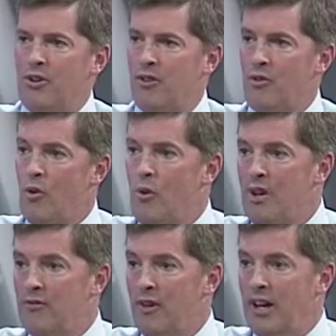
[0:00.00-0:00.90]
to throw
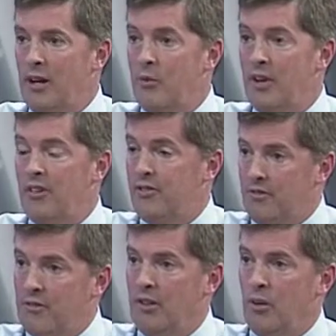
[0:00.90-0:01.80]
away a flag when
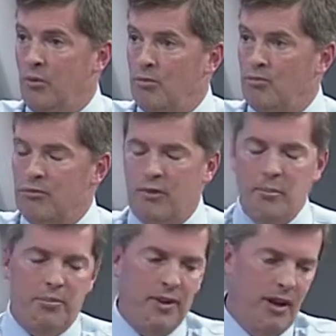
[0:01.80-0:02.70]
it's, you know,
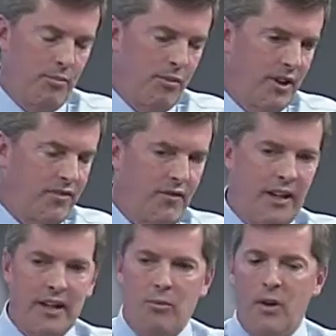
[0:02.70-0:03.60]
ripped up, when it's
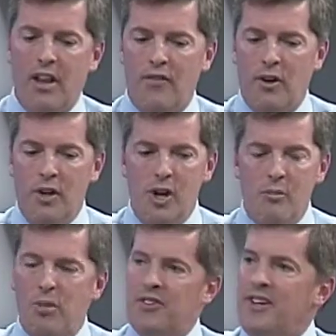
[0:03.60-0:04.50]
faded, whatever,
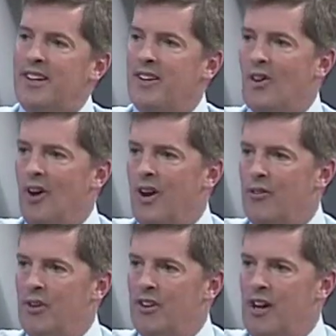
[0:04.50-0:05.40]
but they didn't know how to
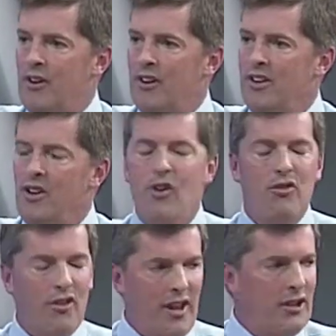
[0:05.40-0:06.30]
retire it.
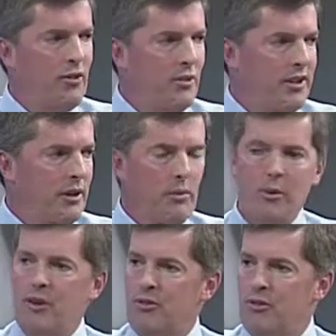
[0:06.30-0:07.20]
So that's what we did. We
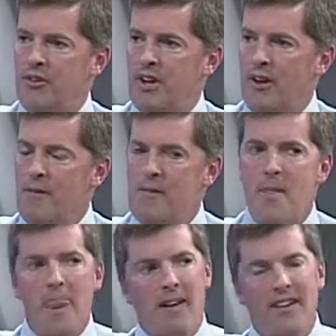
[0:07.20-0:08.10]
went through retirement.
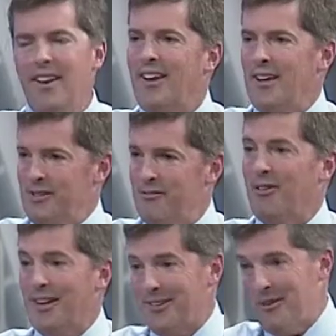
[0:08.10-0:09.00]
Yet I
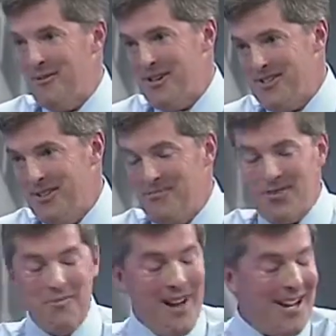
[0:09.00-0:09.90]
deflect the question.
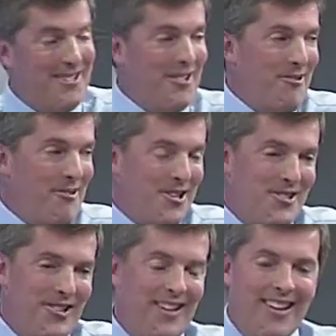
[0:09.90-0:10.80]
So back to your
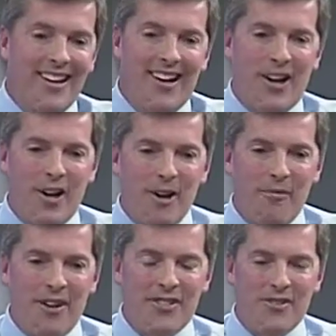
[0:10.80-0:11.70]
question.
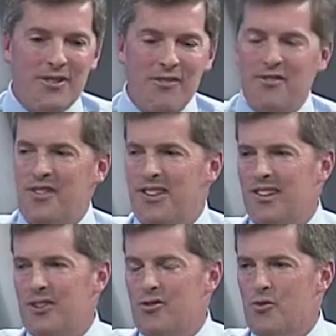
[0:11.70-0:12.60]
Um, I served
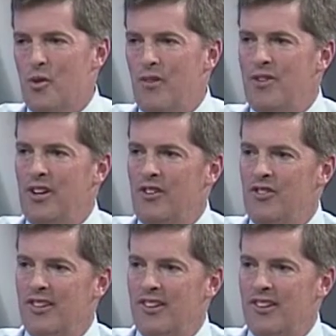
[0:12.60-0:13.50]
uh, 12
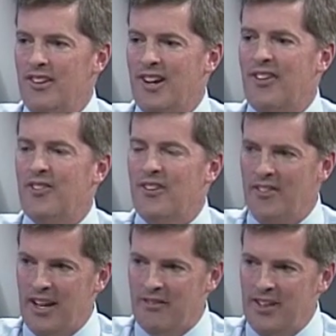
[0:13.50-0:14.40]
years in the United States
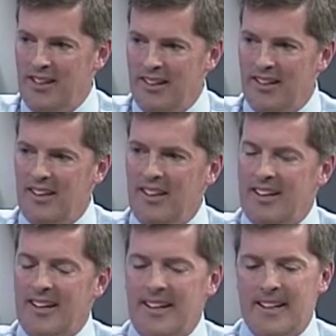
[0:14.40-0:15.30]
Navy,
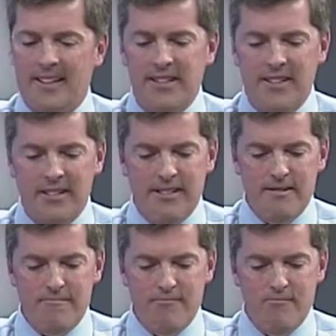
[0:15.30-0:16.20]
and,
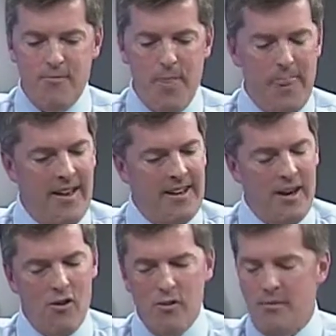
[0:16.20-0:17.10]
um, and
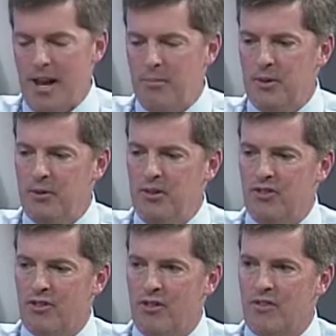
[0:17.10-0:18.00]
now I'm happy to be
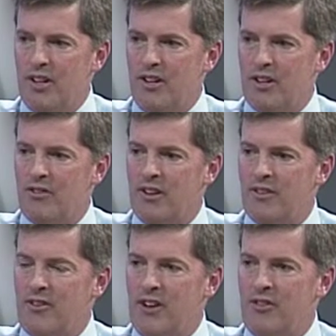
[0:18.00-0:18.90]
serving here uh,
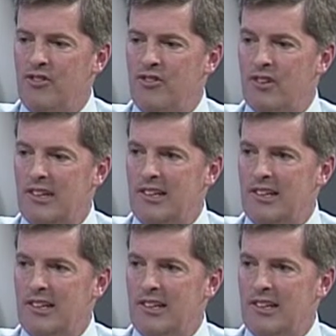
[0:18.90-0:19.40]
veterans,